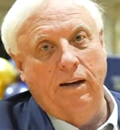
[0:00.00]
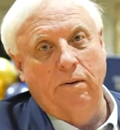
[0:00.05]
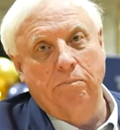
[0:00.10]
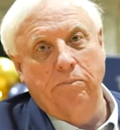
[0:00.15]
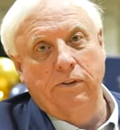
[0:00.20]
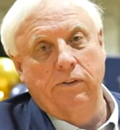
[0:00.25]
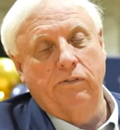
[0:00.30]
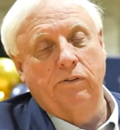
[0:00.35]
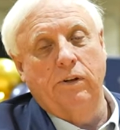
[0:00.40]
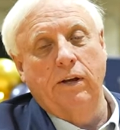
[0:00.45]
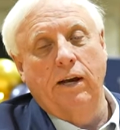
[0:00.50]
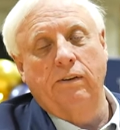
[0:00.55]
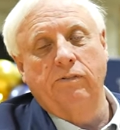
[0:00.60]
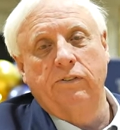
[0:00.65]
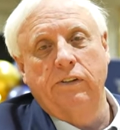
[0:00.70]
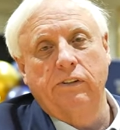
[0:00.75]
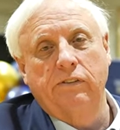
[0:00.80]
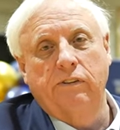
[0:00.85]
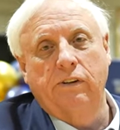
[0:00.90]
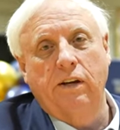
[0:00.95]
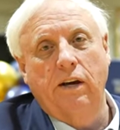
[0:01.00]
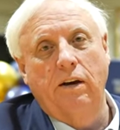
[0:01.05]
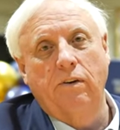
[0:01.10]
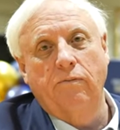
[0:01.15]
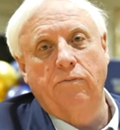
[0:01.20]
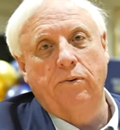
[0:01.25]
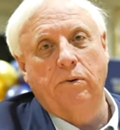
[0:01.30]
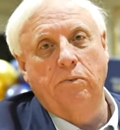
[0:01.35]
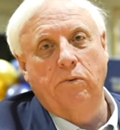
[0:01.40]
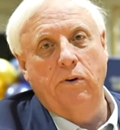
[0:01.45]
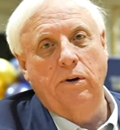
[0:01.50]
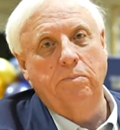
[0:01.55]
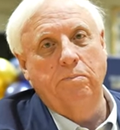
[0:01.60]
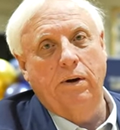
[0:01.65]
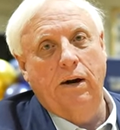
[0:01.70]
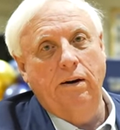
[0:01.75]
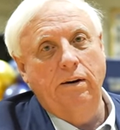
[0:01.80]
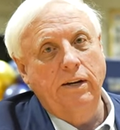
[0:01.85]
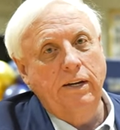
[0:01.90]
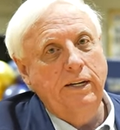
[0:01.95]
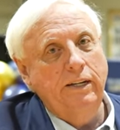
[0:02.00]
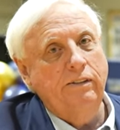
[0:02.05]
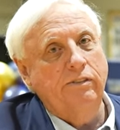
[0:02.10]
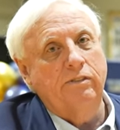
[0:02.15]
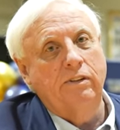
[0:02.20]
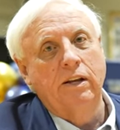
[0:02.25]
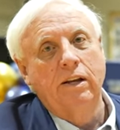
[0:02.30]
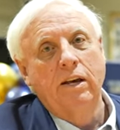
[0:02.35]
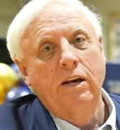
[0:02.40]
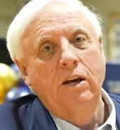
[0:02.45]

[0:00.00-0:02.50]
I've just come from Greenbrier East.